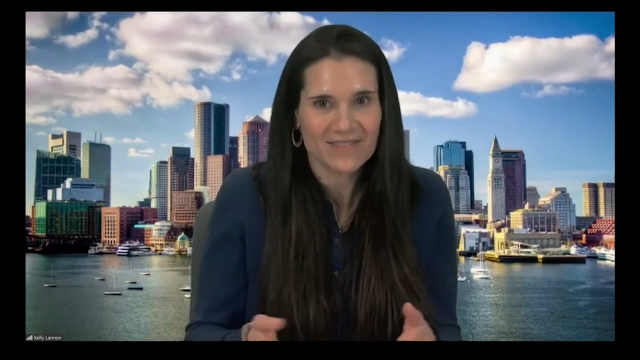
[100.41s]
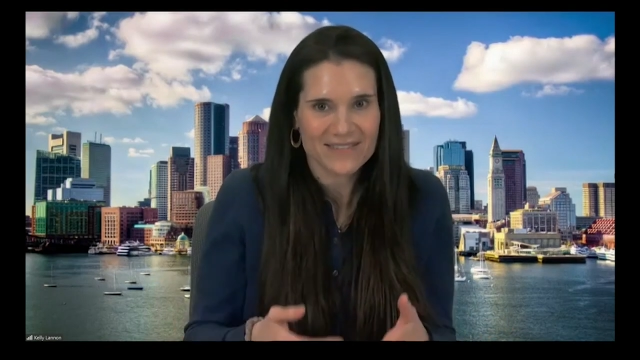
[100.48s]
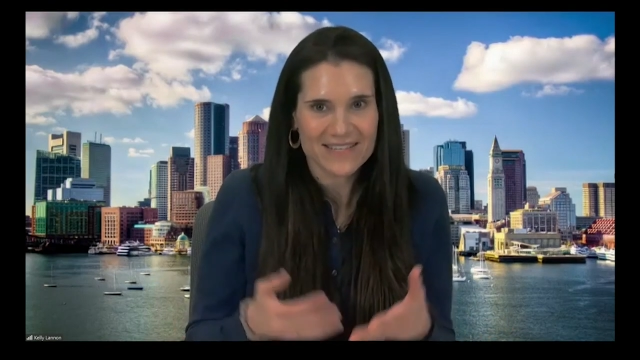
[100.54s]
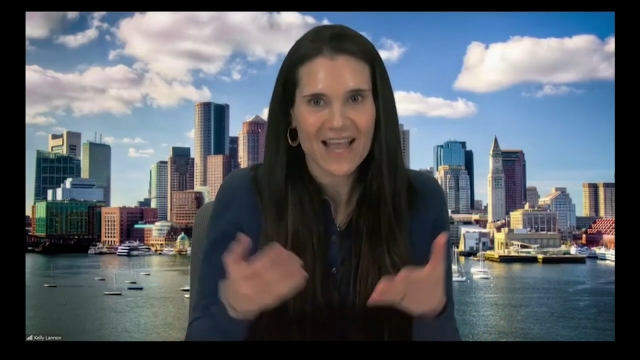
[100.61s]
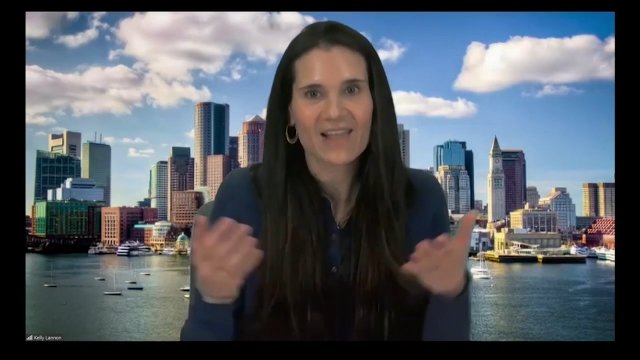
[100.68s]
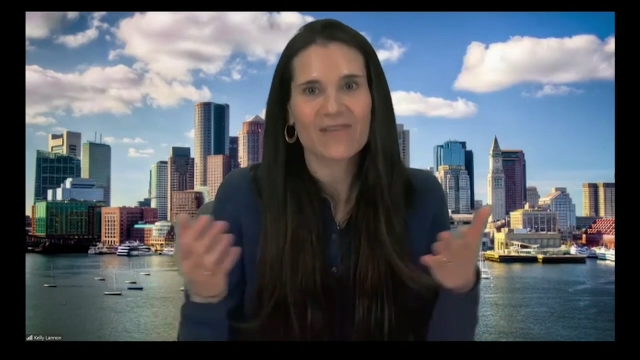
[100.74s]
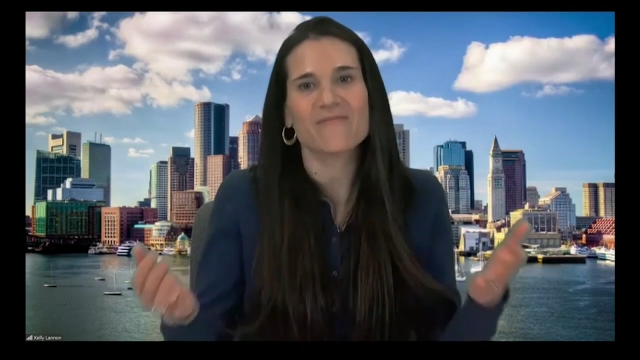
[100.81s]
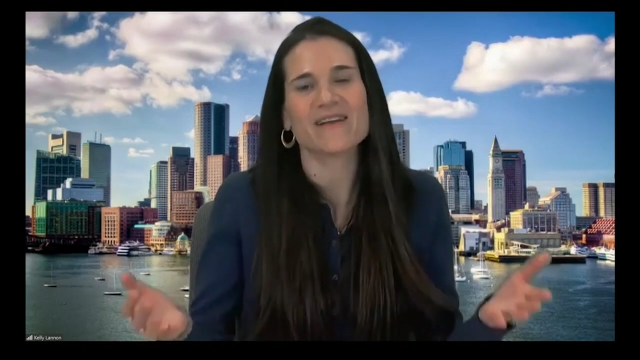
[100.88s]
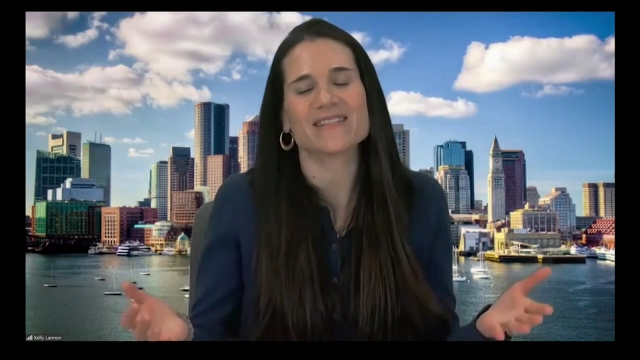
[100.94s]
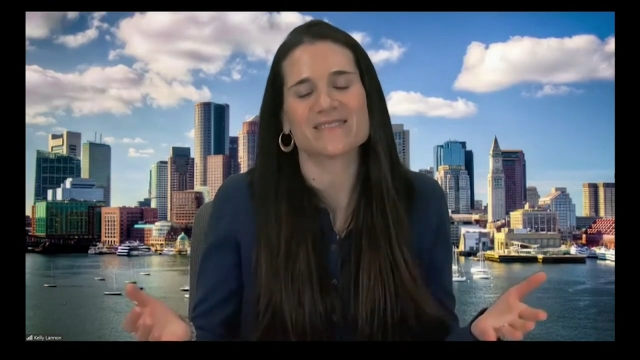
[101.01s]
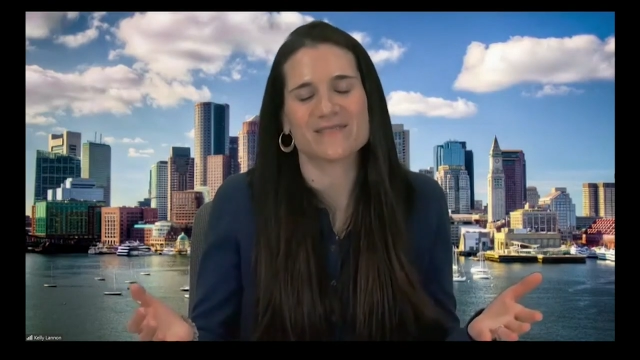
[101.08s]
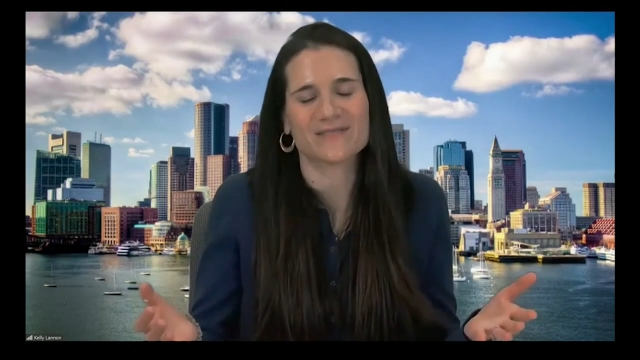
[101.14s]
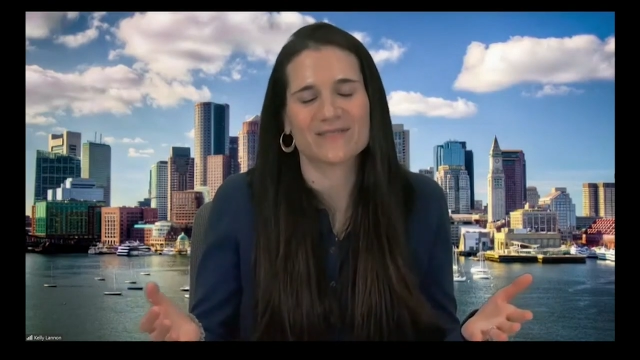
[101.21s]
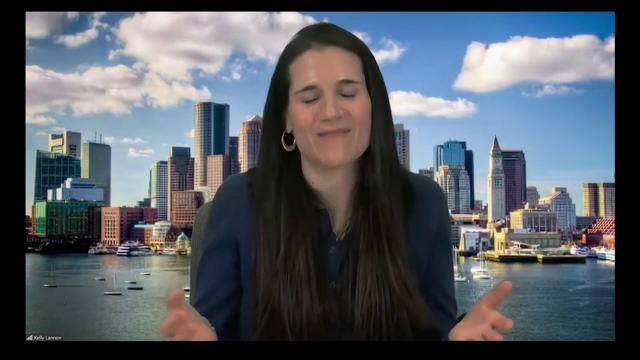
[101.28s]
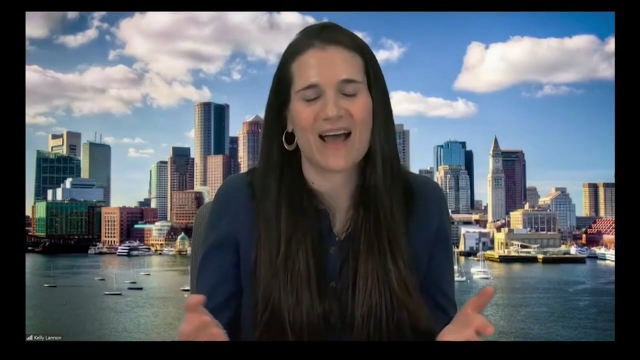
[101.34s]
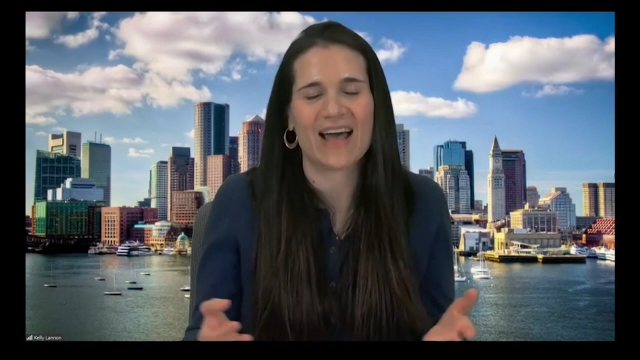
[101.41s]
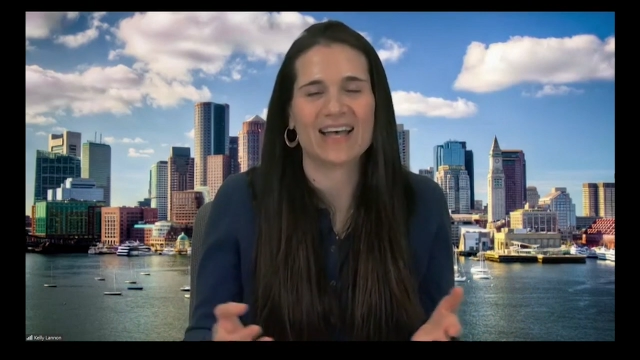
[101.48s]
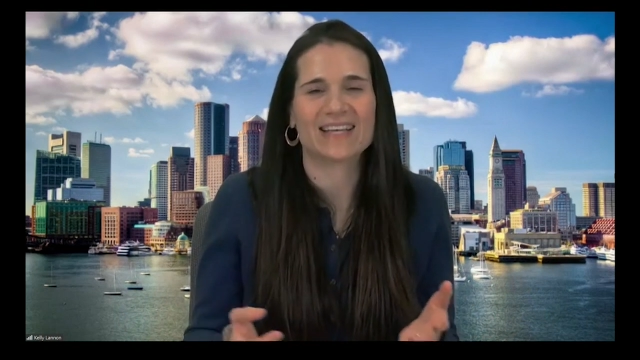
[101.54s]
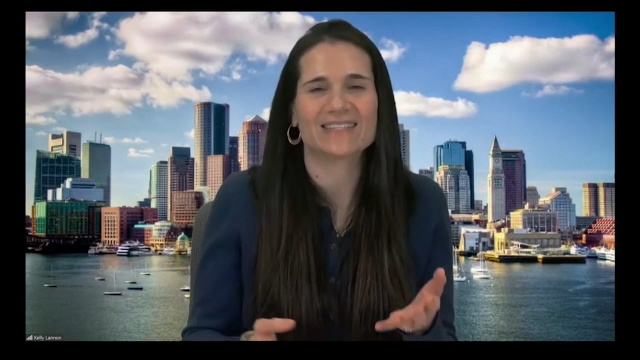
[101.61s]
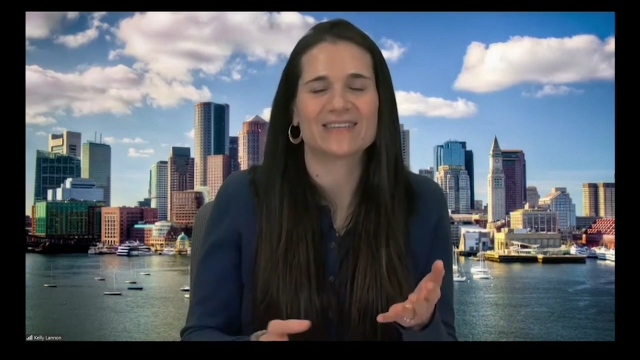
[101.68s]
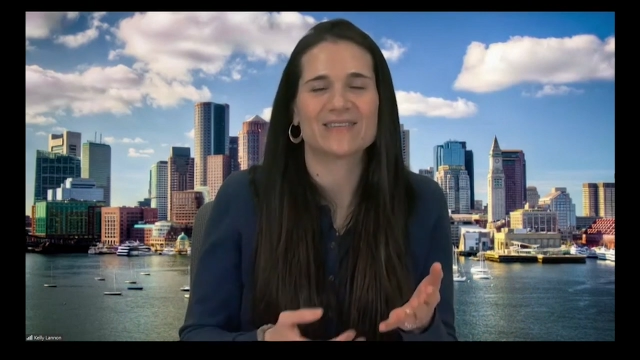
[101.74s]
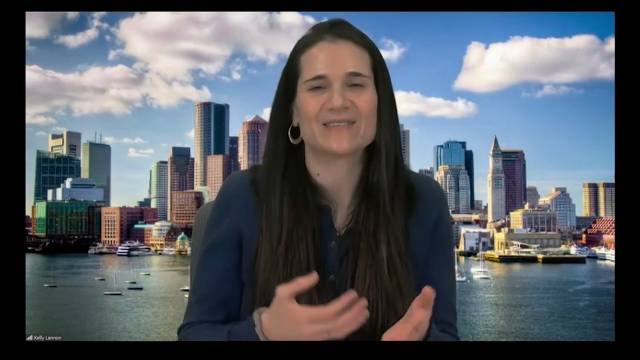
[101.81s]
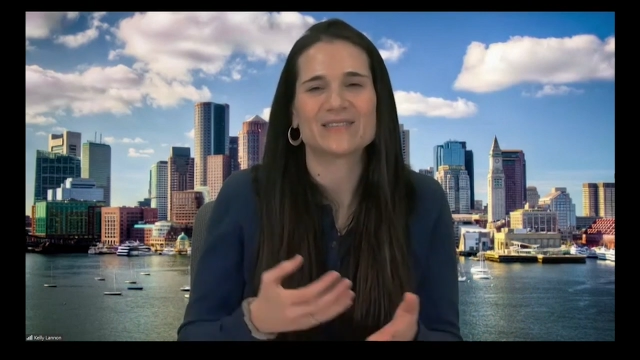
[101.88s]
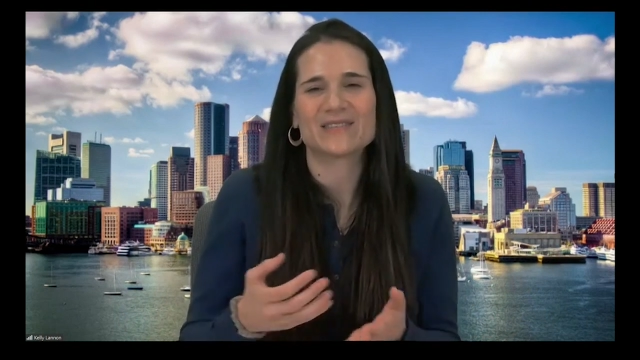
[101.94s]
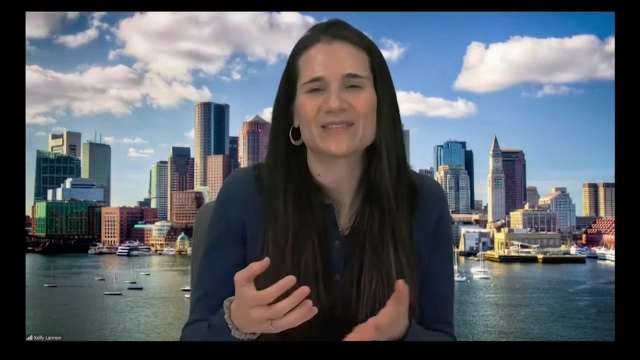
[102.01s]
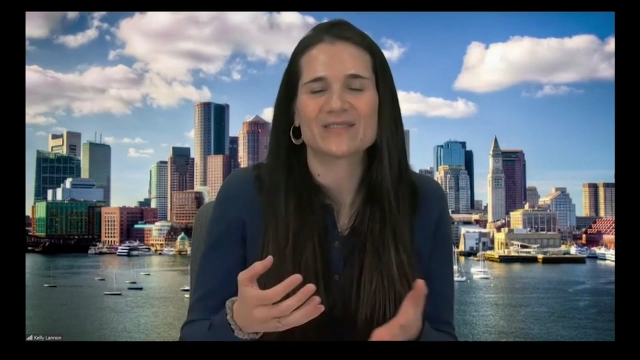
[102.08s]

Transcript: celebrate those milestones.